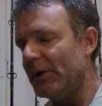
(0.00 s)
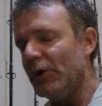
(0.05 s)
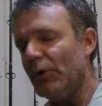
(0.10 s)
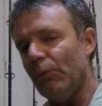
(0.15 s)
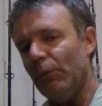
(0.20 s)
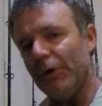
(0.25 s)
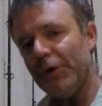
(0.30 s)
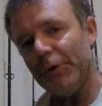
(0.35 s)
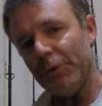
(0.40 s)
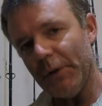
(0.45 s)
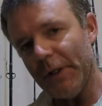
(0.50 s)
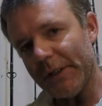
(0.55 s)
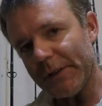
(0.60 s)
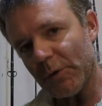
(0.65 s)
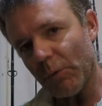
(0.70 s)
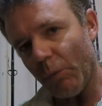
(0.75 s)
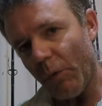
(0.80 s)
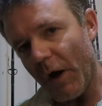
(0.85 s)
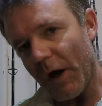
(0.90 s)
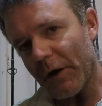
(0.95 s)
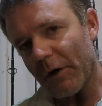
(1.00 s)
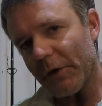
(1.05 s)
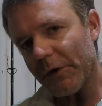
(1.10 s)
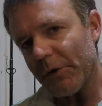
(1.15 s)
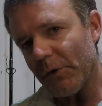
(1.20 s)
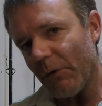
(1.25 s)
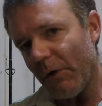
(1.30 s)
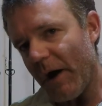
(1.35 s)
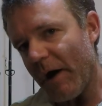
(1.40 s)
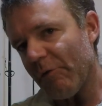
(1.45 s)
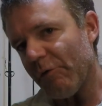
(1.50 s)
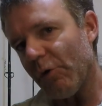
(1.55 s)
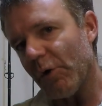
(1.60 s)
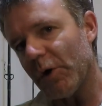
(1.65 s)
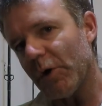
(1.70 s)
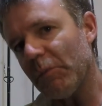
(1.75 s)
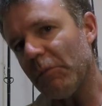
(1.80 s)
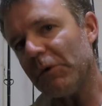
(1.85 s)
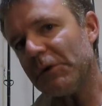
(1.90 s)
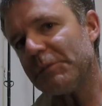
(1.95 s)
When you hit the water, you'll have one
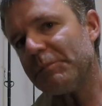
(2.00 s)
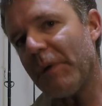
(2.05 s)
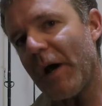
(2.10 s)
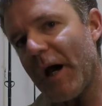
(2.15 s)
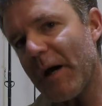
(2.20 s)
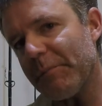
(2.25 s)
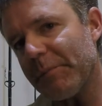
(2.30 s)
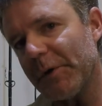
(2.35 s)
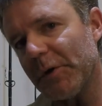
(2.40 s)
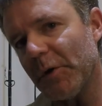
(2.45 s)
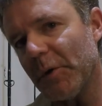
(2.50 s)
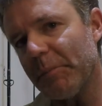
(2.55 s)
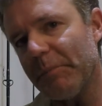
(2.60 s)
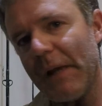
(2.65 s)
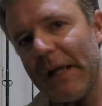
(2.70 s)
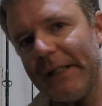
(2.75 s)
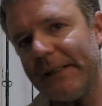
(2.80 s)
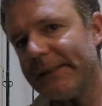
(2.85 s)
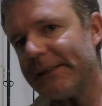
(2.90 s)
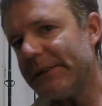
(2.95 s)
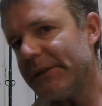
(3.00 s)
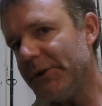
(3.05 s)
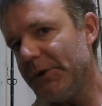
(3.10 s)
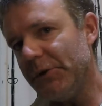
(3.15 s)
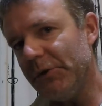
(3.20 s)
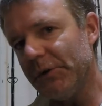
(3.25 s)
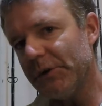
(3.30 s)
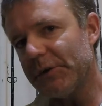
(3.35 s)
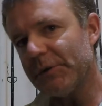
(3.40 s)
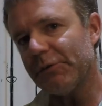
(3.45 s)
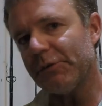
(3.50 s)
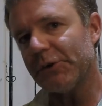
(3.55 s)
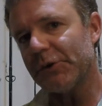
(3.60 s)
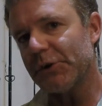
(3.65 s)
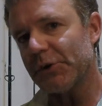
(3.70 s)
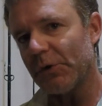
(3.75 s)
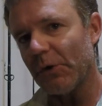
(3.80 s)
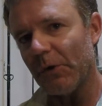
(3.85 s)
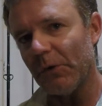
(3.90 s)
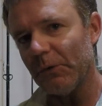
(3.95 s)
of the most popular baits used for
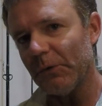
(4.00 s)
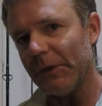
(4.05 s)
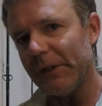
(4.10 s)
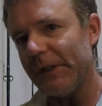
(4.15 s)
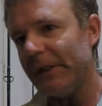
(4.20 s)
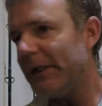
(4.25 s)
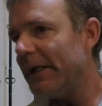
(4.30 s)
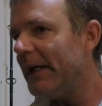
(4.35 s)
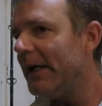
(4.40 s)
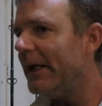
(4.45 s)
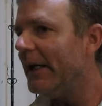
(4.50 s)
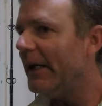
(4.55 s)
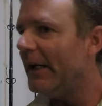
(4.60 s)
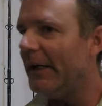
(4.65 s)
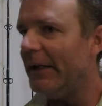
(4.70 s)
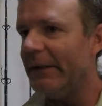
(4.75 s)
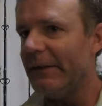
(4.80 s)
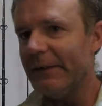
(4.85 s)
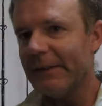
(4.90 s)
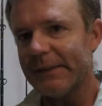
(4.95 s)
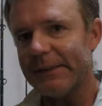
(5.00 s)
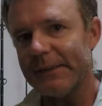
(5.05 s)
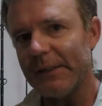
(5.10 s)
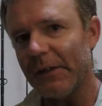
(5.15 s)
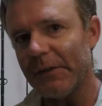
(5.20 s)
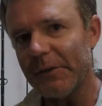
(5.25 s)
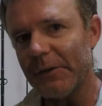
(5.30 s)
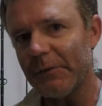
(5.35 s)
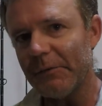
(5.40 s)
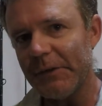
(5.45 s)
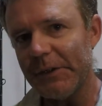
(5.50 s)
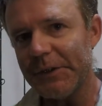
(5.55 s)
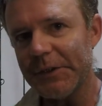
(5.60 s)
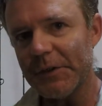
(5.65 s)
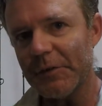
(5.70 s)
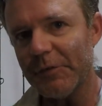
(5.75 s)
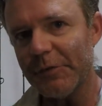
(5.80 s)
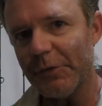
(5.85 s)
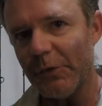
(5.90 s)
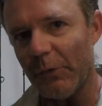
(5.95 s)
trolling in the southern
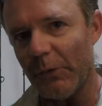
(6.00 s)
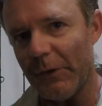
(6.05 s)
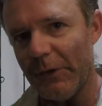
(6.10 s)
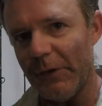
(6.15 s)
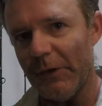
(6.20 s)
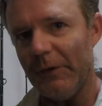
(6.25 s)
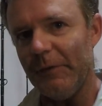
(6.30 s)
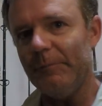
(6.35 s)
region of Florida.